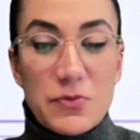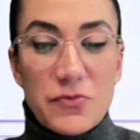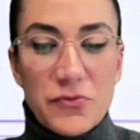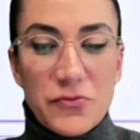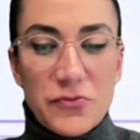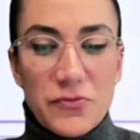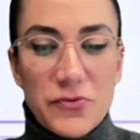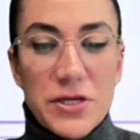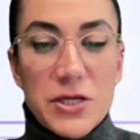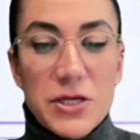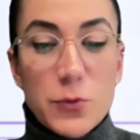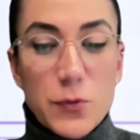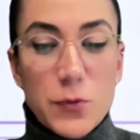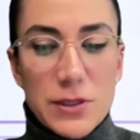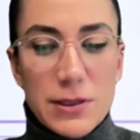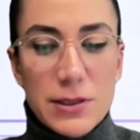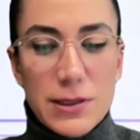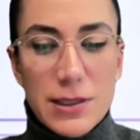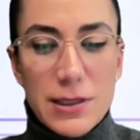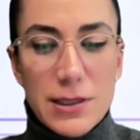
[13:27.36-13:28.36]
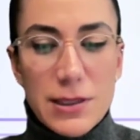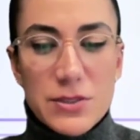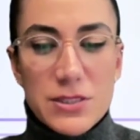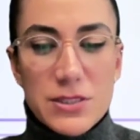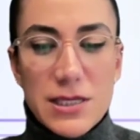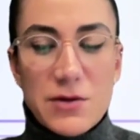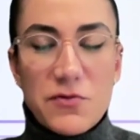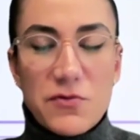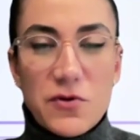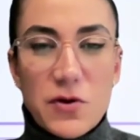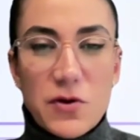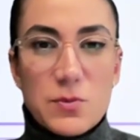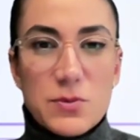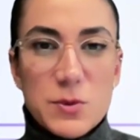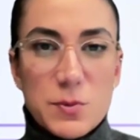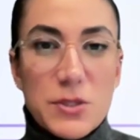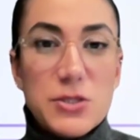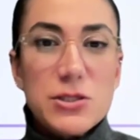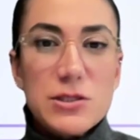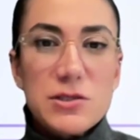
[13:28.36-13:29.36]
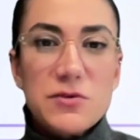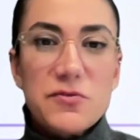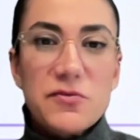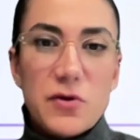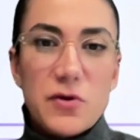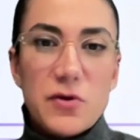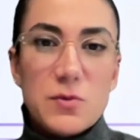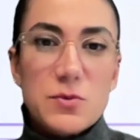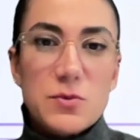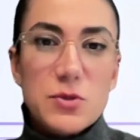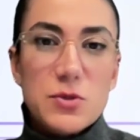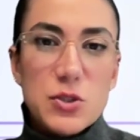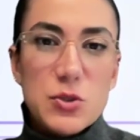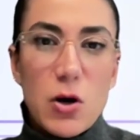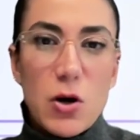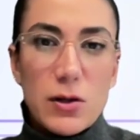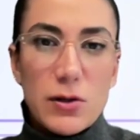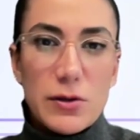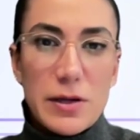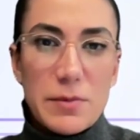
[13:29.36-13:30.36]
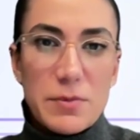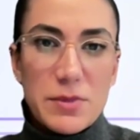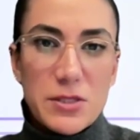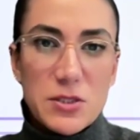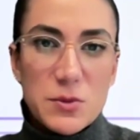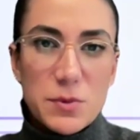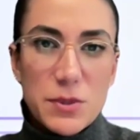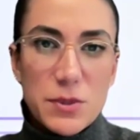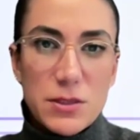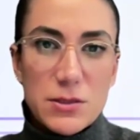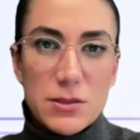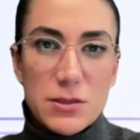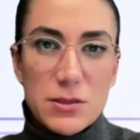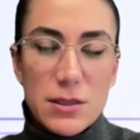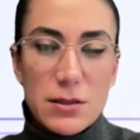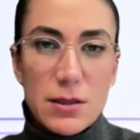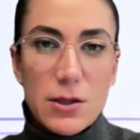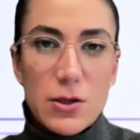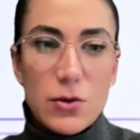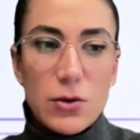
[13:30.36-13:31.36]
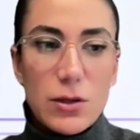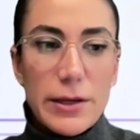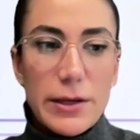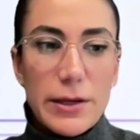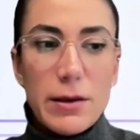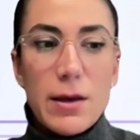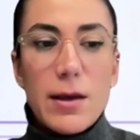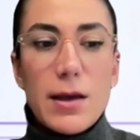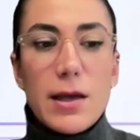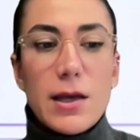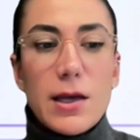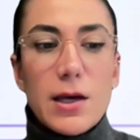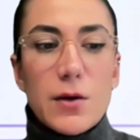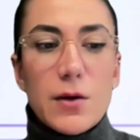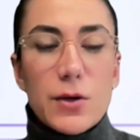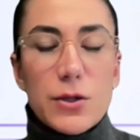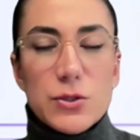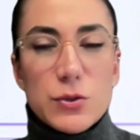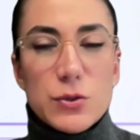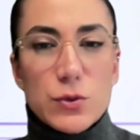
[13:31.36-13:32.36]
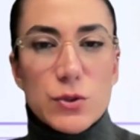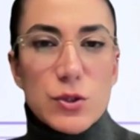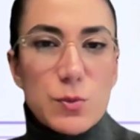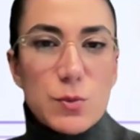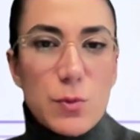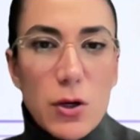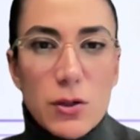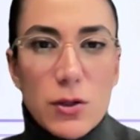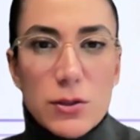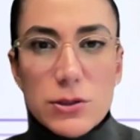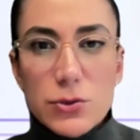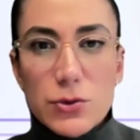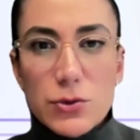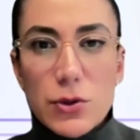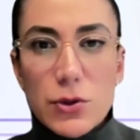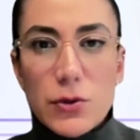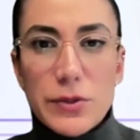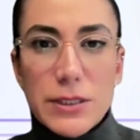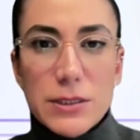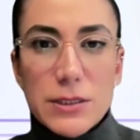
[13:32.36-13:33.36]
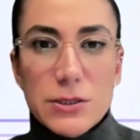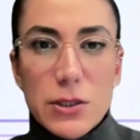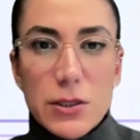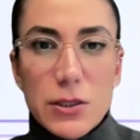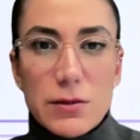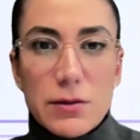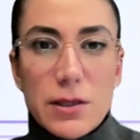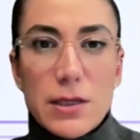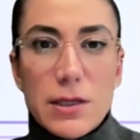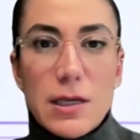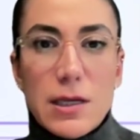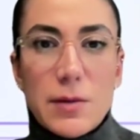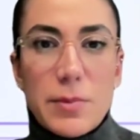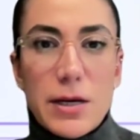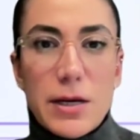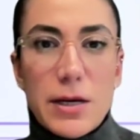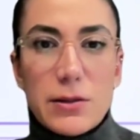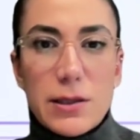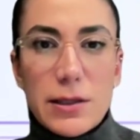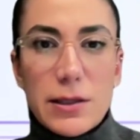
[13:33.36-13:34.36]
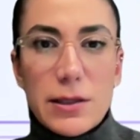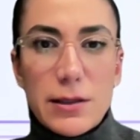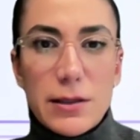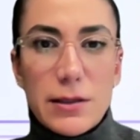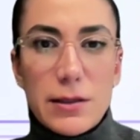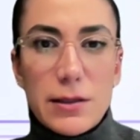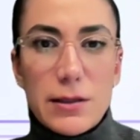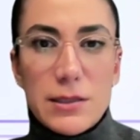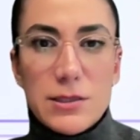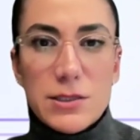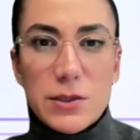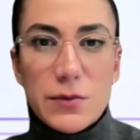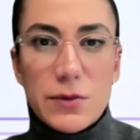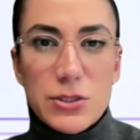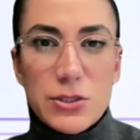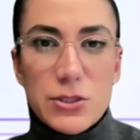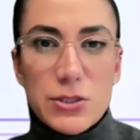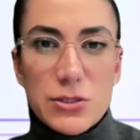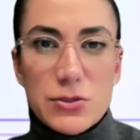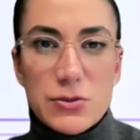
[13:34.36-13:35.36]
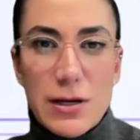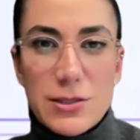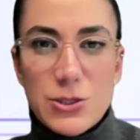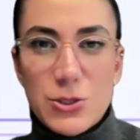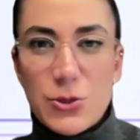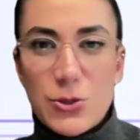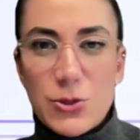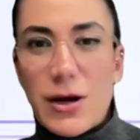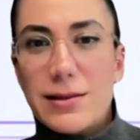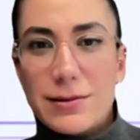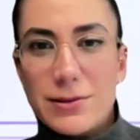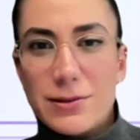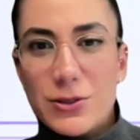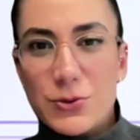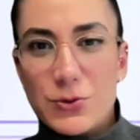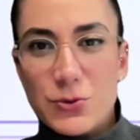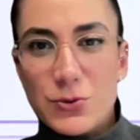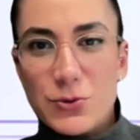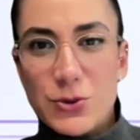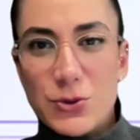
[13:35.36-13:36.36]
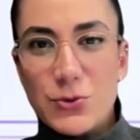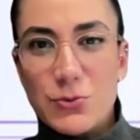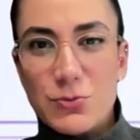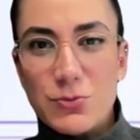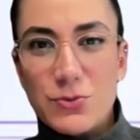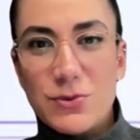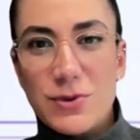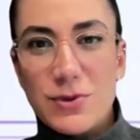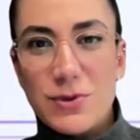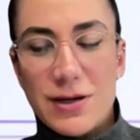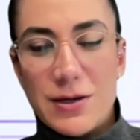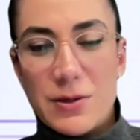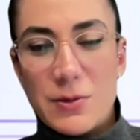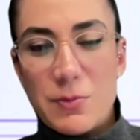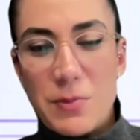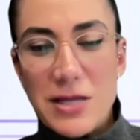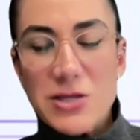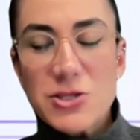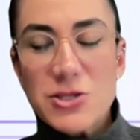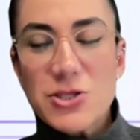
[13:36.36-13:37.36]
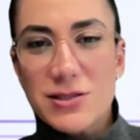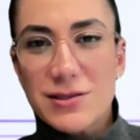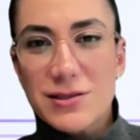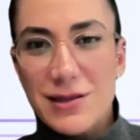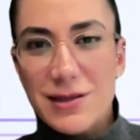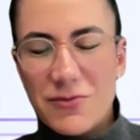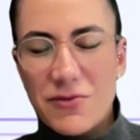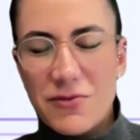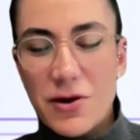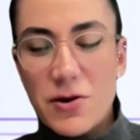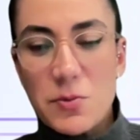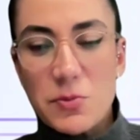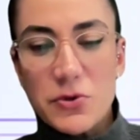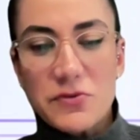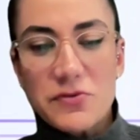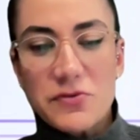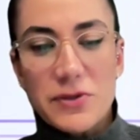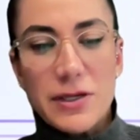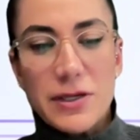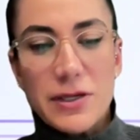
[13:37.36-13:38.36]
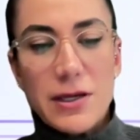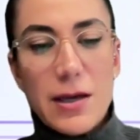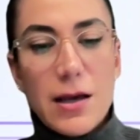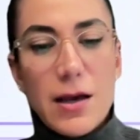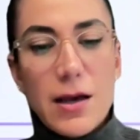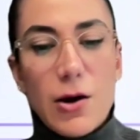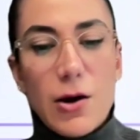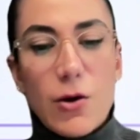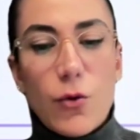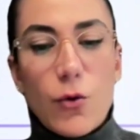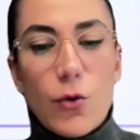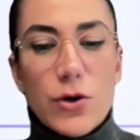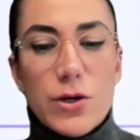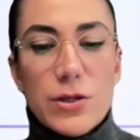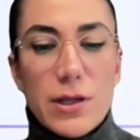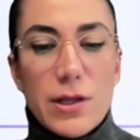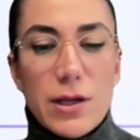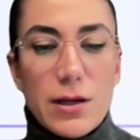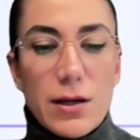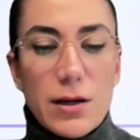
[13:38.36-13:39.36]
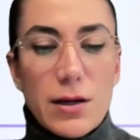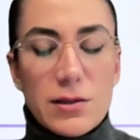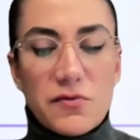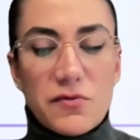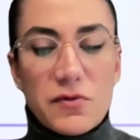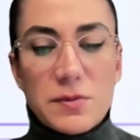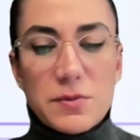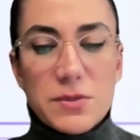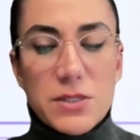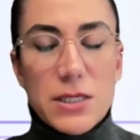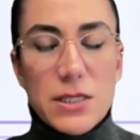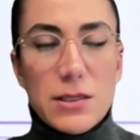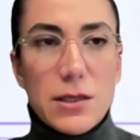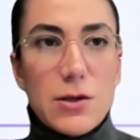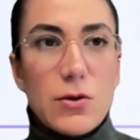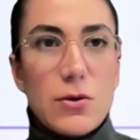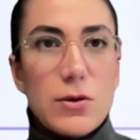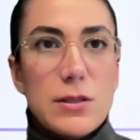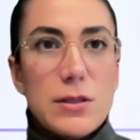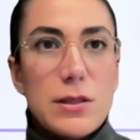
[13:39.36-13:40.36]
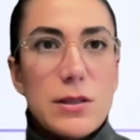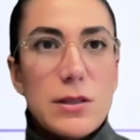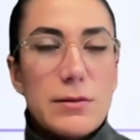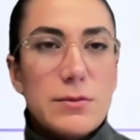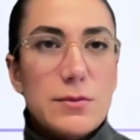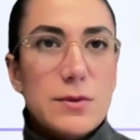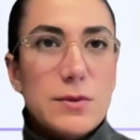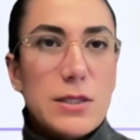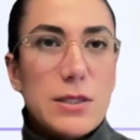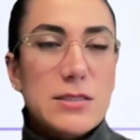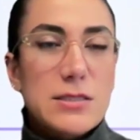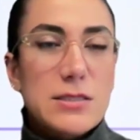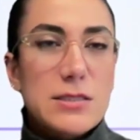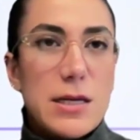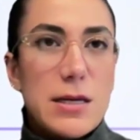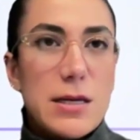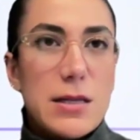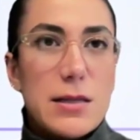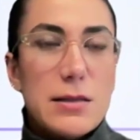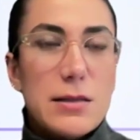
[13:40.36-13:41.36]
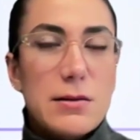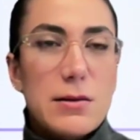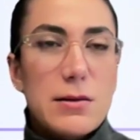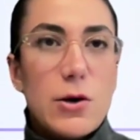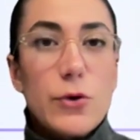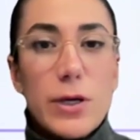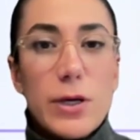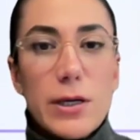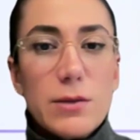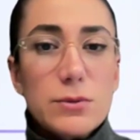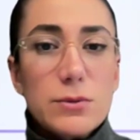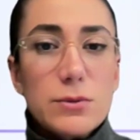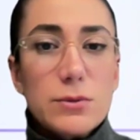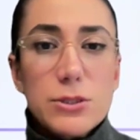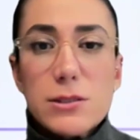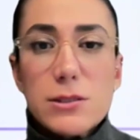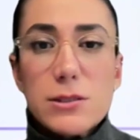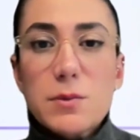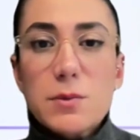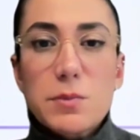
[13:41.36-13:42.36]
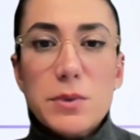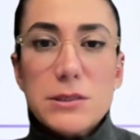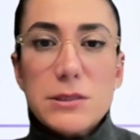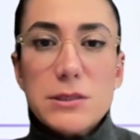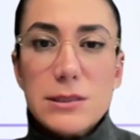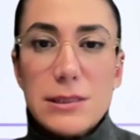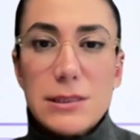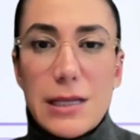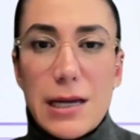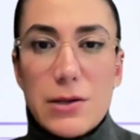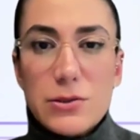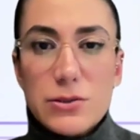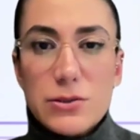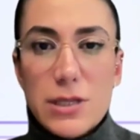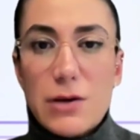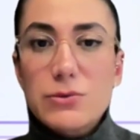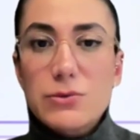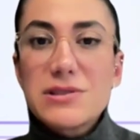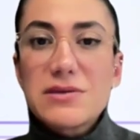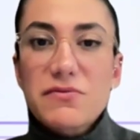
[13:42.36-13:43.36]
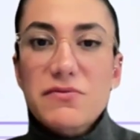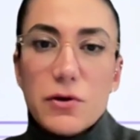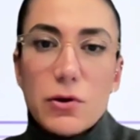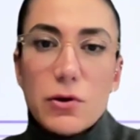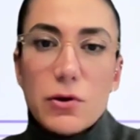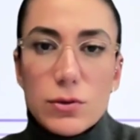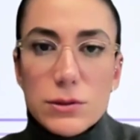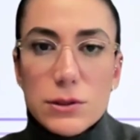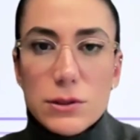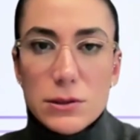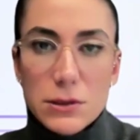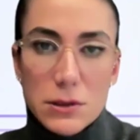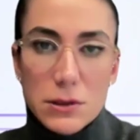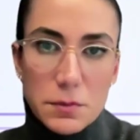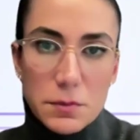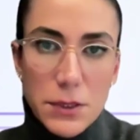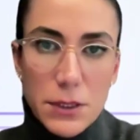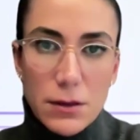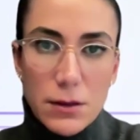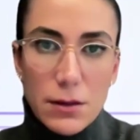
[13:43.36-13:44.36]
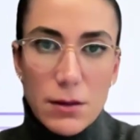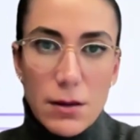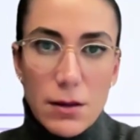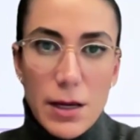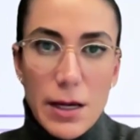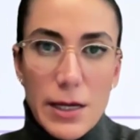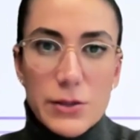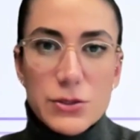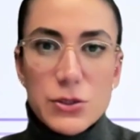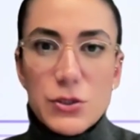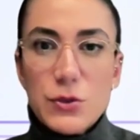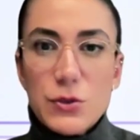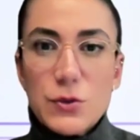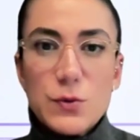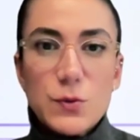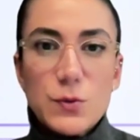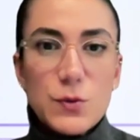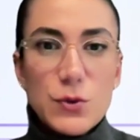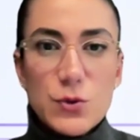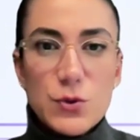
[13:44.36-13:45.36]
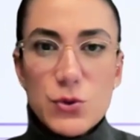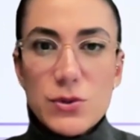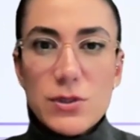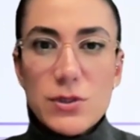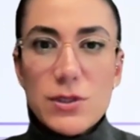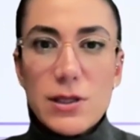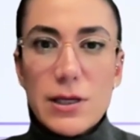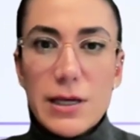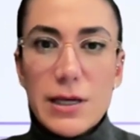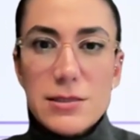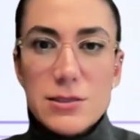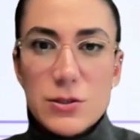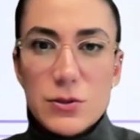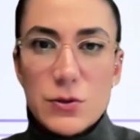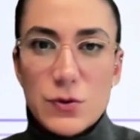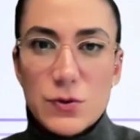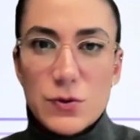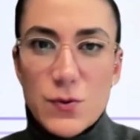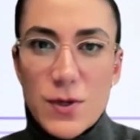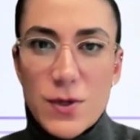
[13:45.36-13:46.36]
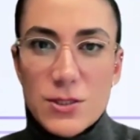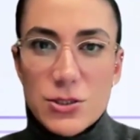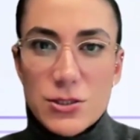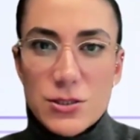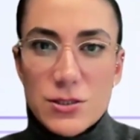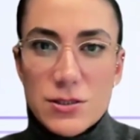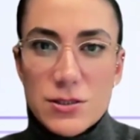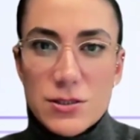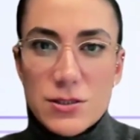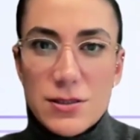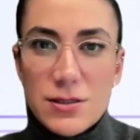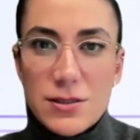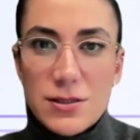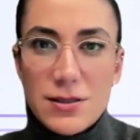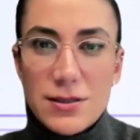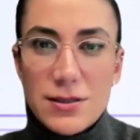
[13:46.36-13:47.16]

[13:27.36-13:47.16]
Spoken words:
frequently, I would say, from especially from smaller MSPs that they go like, we are too small to already start thinking about like an integration strategy. You mentioned it like very briefly, or they on the flip side they go and they say that okay, we'll just like build it in house. How difficult could it be? How do you usually like answer those questions?